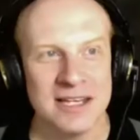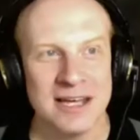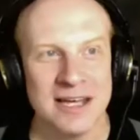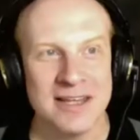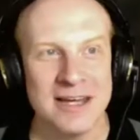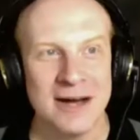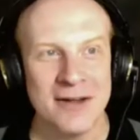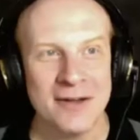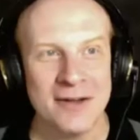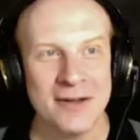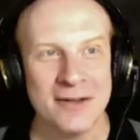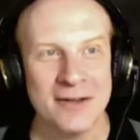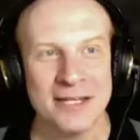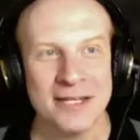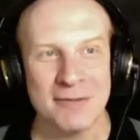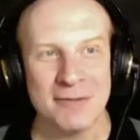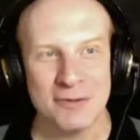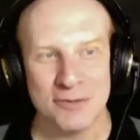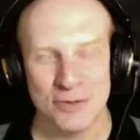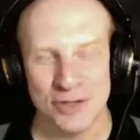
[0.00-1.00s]
Now the other thing
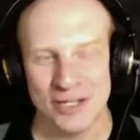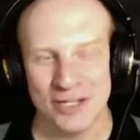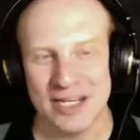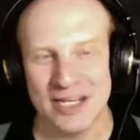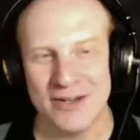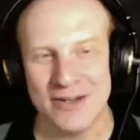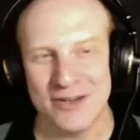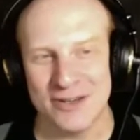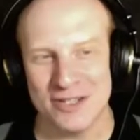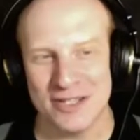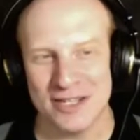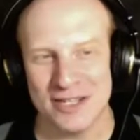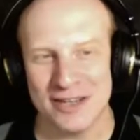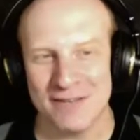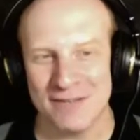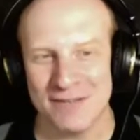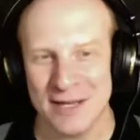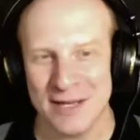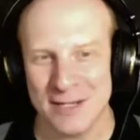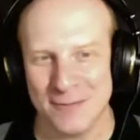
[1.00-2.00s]
that was really interesting
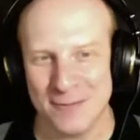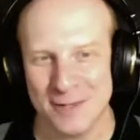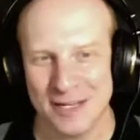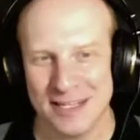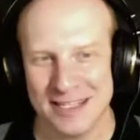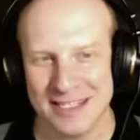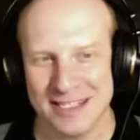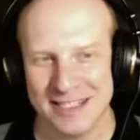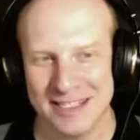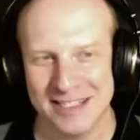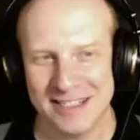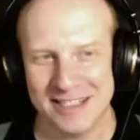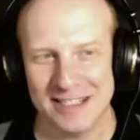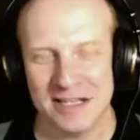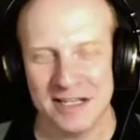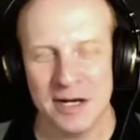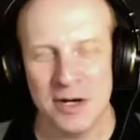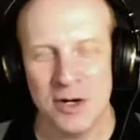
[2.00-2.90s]
that Facebook has done,